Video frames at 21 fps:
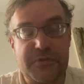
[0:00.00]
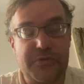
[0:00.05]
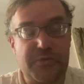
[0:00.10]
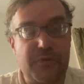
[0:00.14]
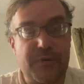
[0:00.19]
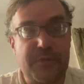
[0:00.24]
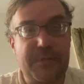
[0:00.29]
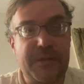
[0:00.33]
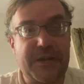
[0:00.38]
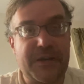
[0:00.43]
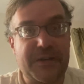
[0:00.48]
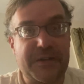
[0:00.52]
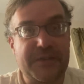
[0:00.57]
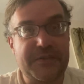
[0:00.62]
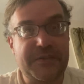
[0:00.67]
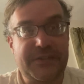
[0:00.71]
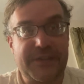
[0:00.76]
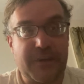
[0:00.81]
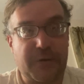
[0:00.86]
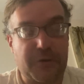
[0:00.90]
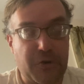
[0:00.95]
do it
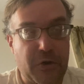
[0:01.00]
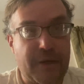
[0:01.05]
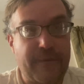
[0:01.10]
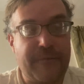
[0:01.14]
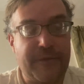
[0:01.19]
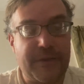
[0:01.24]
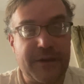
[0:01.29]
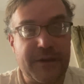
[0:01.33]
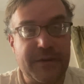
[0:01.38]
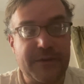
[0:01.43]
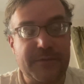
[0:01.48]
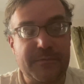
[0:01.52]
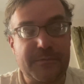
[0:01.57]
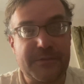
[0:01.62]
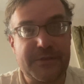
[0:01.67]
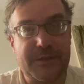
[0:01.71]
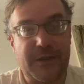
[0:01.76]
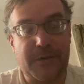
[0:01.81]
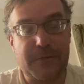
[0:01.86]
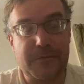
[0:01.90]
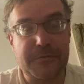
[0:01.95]
because they're confident in
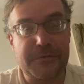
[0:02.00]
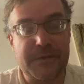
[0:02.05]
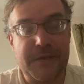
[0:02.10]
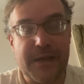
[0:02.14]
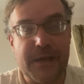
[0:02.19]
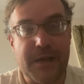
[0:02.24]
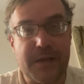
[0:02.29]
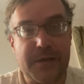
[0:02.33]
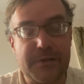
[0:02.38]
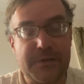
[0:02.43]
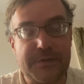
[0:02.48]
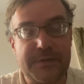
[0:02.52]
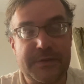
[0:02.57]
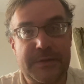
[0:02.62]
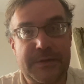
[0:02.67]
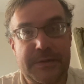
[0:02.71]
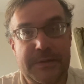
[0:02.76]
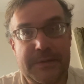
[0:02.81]
themselves and